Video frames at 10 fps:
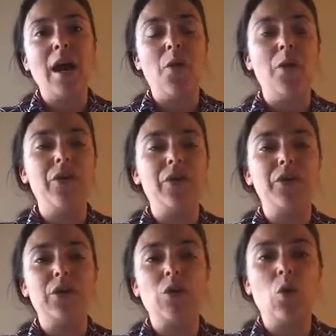whether
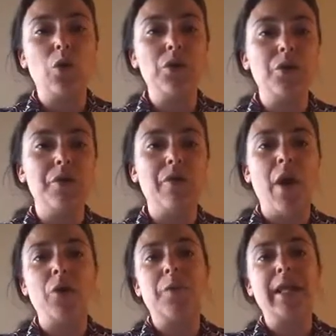it's a school
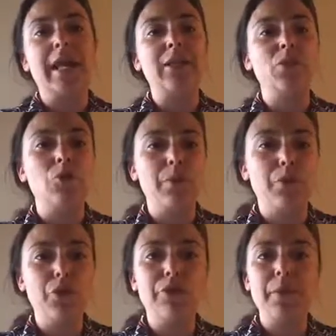turnaround plan, school
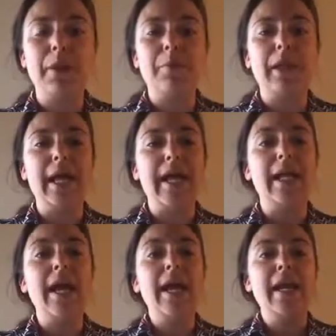improvement plan.
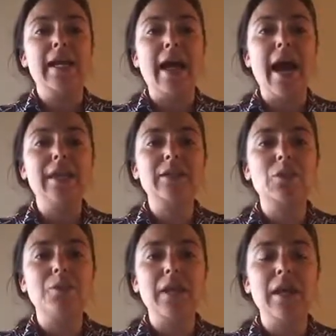It has
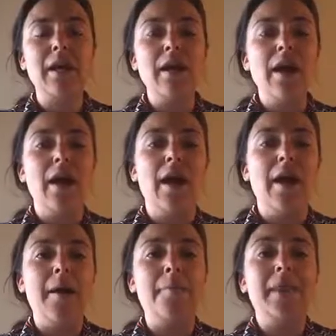to be
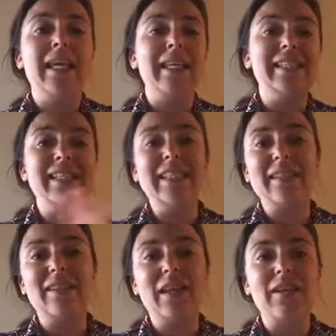
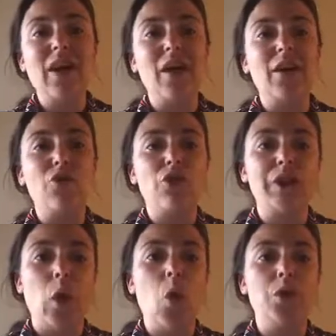consistently done across
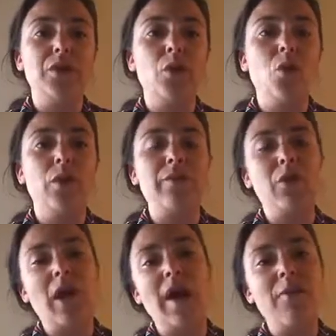the whole school. If
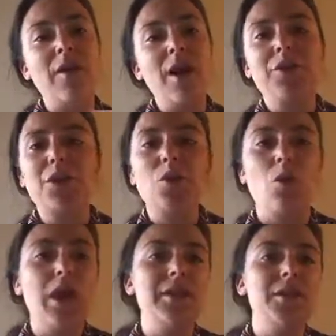you have just
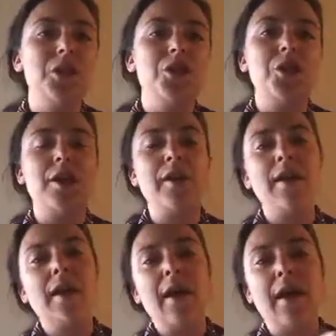one teacher
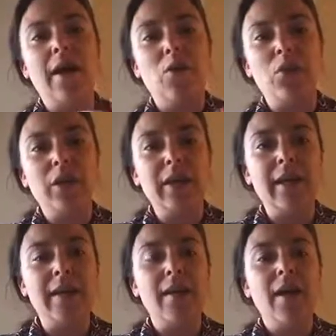
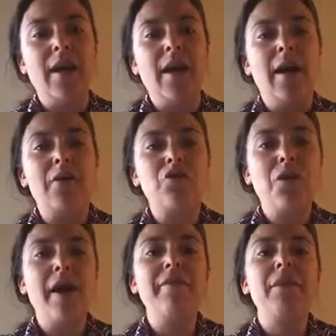really
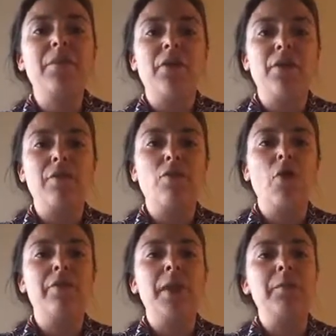driving parent
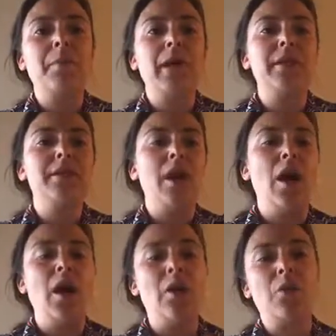involvement, but
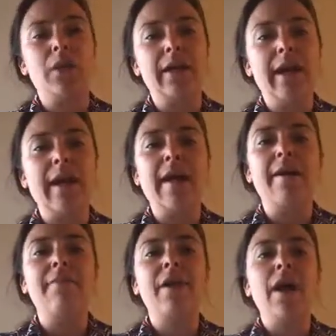really have